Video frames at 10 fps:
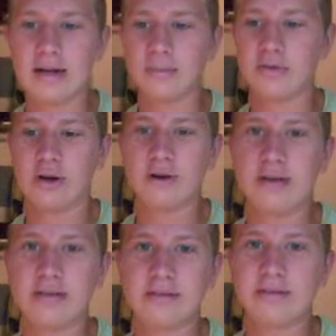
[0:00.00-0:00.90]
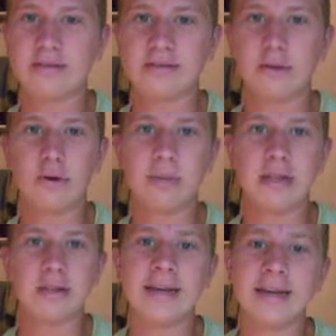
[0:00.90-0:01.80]
Sorry it's a little
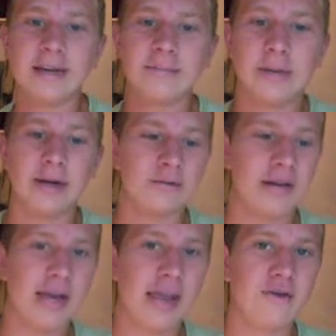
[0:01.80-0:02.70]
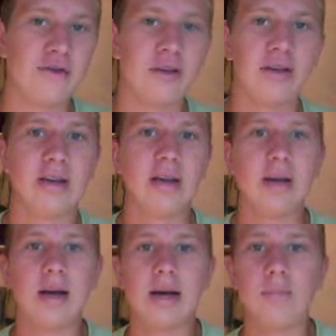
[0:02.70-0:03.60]
bit late. I've been on vacation,
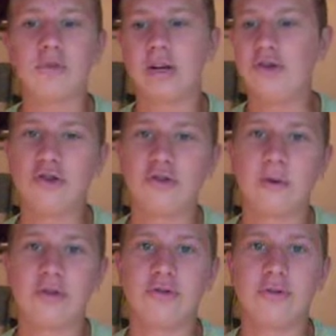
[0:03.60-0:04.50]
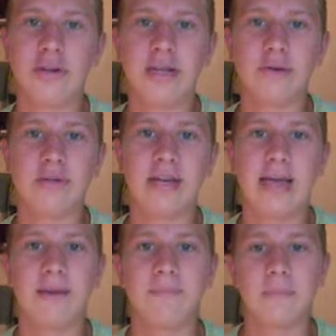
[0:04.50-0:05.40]
so I just watched your video
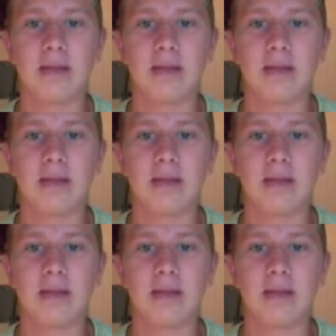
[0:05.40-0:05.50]
today.